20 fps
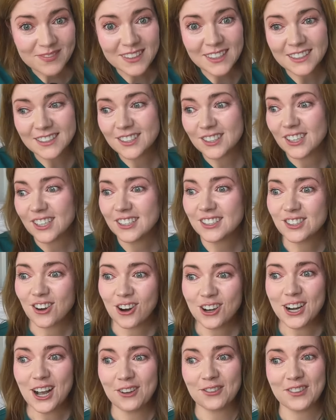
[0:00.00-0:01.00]
It's it's
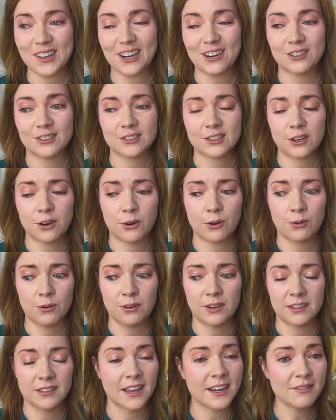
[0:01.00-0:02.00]
hard out there.
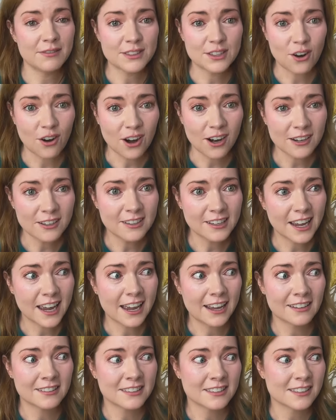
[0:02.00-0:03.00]
So, and life is hard
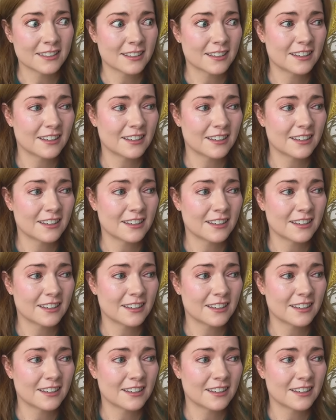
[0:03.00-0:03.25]
and